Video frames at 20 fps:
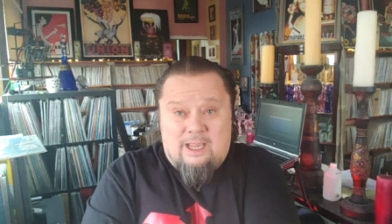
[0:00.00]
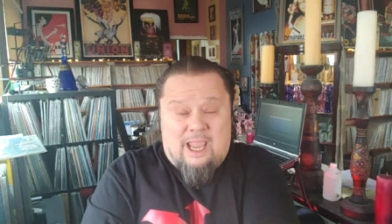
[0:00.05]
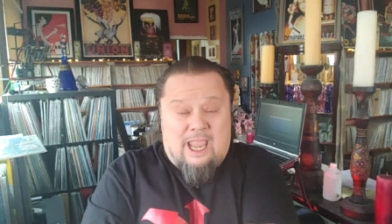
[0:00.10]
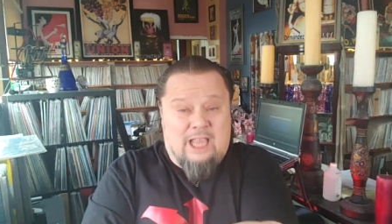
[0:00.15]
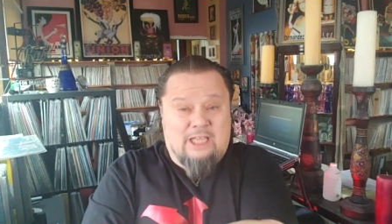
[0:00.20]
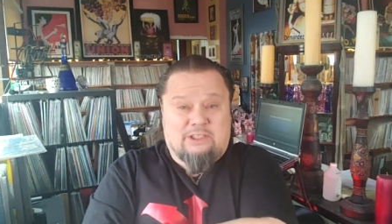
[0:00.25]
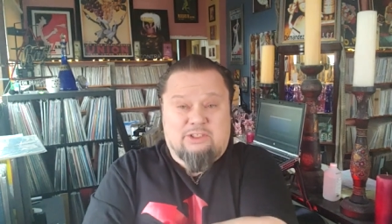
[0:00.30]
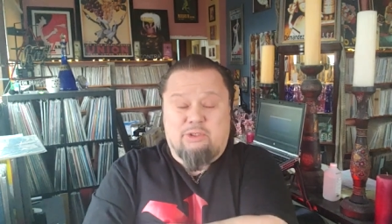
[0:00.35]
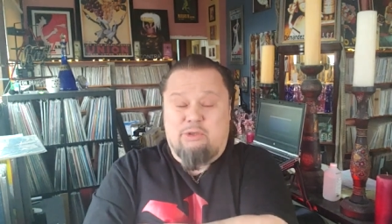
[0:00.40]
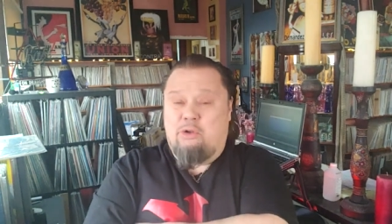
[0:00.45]

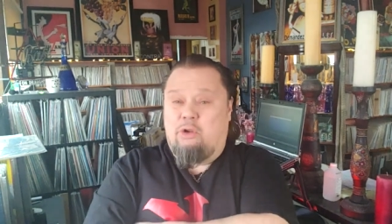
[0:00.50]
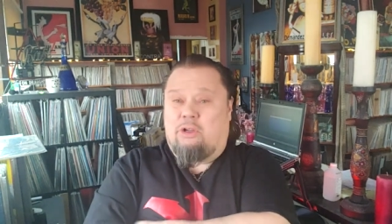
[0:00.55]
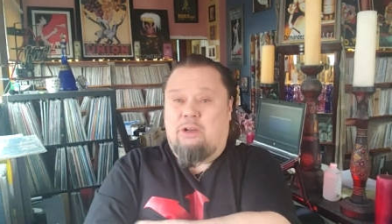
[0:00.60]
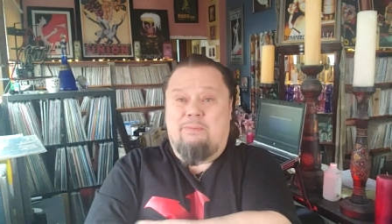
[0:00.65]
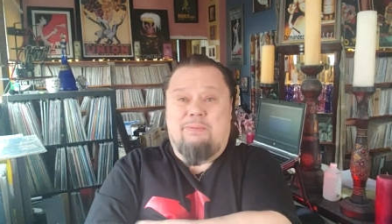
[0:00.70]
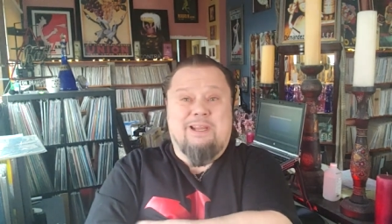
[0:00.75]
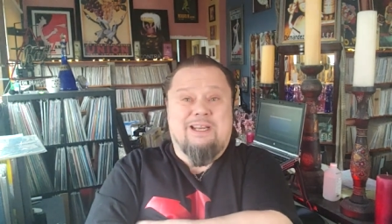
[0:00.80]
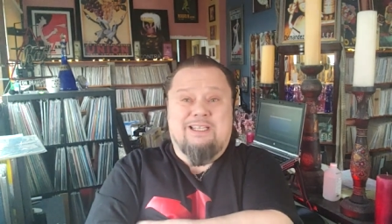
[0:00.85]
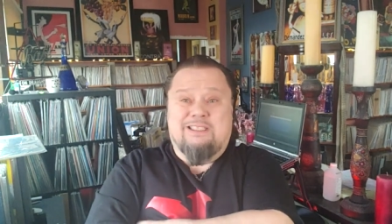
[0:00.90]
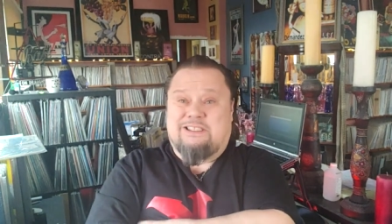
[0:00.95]
And so you can
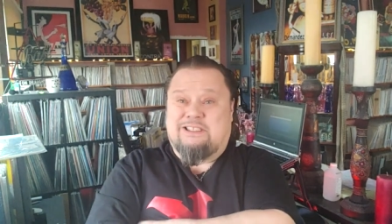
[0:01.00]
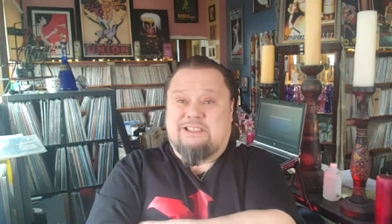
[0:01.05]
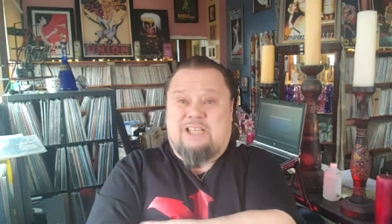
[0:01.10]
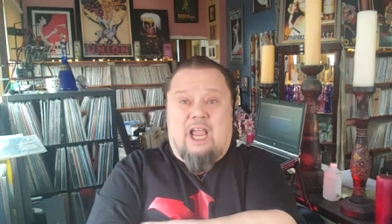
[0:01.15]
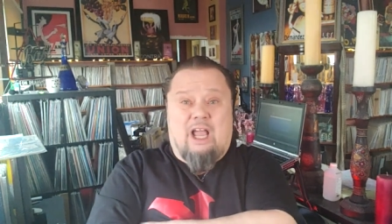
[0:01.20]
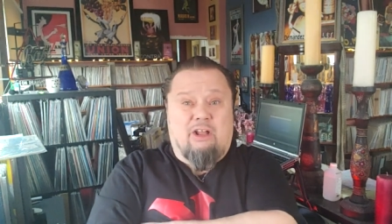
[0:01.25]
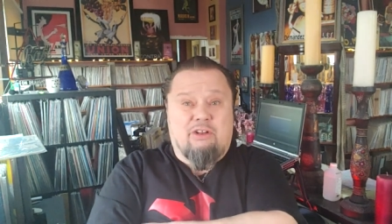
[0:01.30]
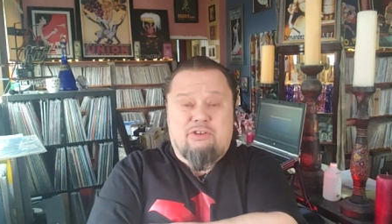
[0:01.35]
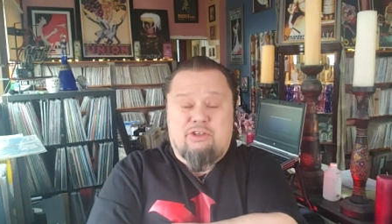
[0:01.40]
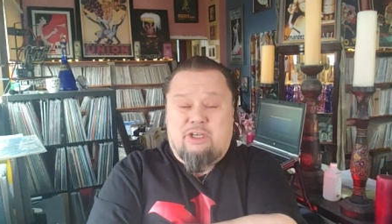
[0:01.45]
be
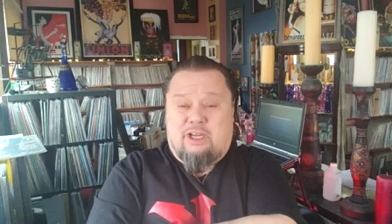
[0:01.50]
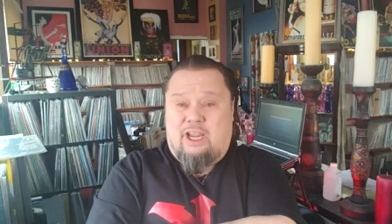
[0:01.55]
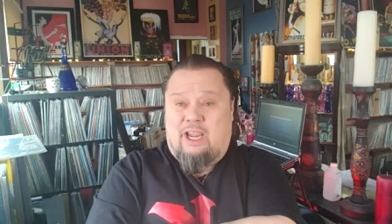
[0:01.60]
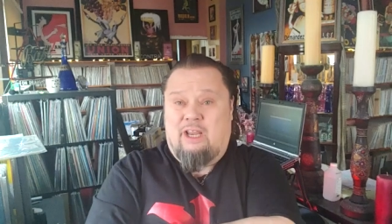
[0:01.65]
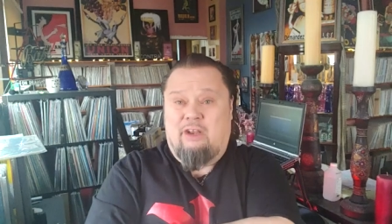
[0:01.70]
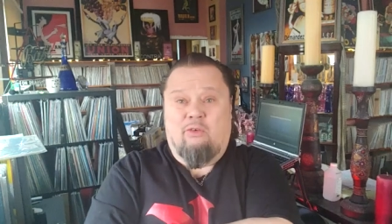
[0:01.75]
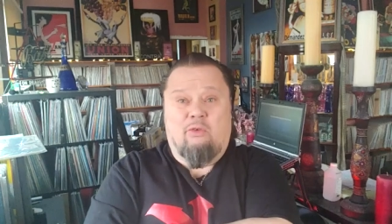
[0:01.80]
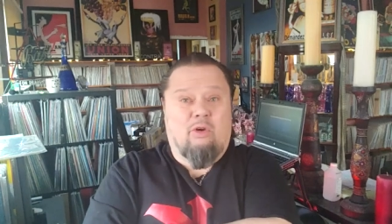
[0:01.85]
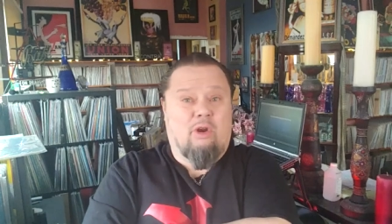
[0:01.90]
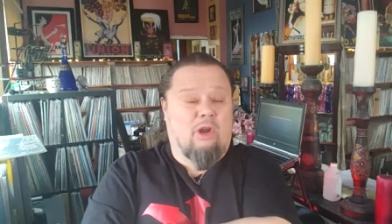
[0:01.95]
nostalgic
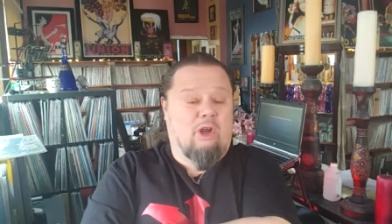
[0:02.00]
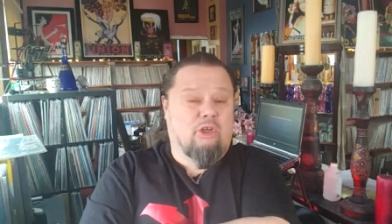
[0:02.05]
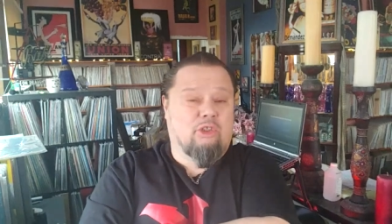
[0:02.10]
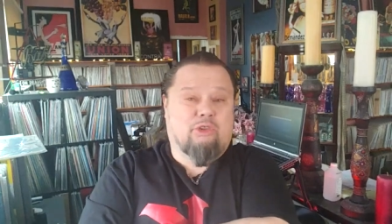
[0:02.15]
and